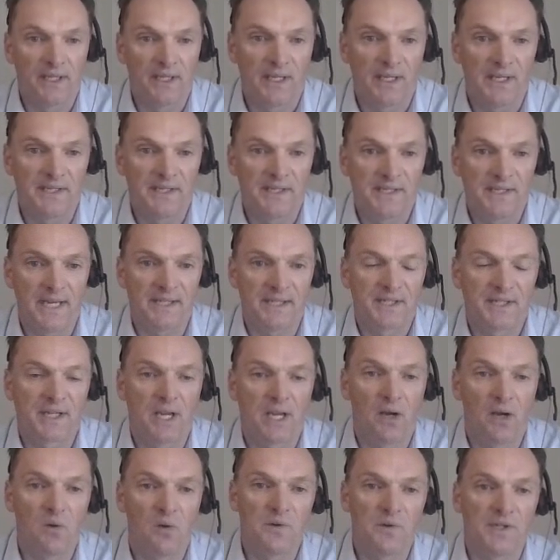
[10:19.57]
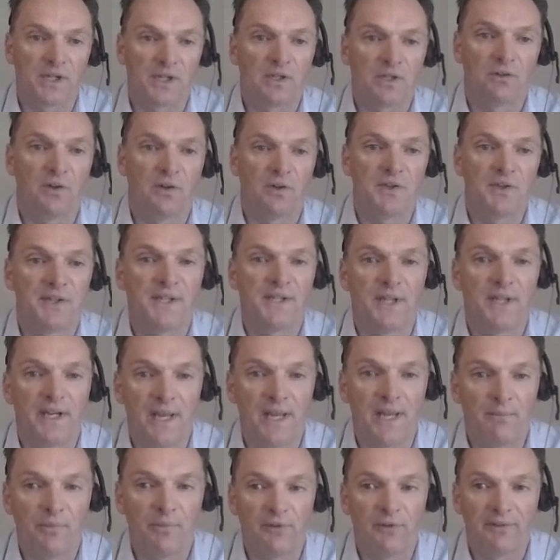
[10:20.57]
it sets goals across a
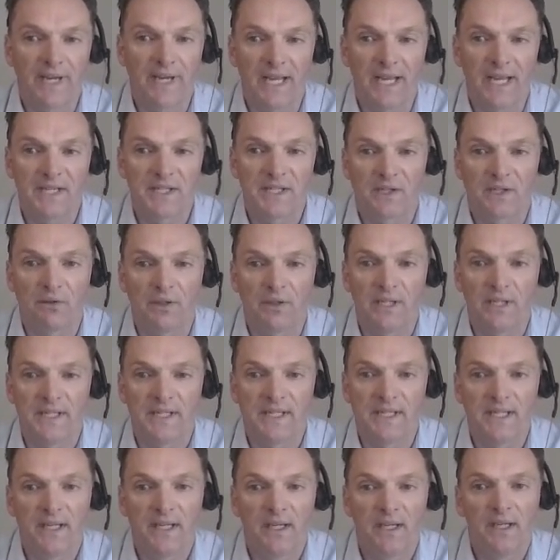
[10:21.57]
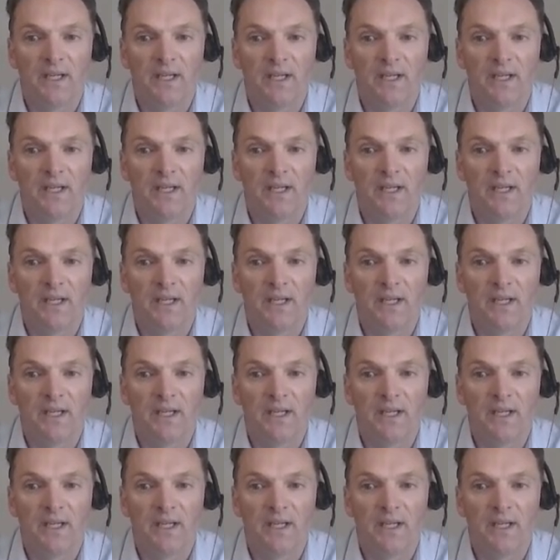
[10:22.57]
number of categories